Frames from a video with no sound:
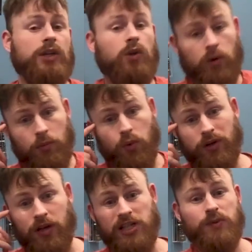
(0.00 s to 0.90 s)
You know, are more
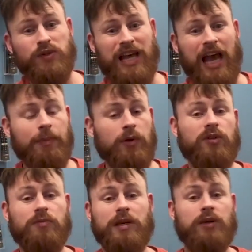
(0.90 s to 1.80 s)
customers happy
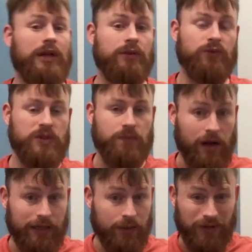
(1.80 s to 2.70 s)
with me and
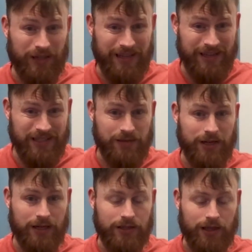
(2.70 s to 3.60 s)
responding when I text them the
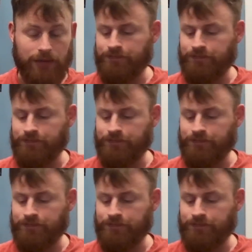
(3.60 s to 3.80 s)
next time?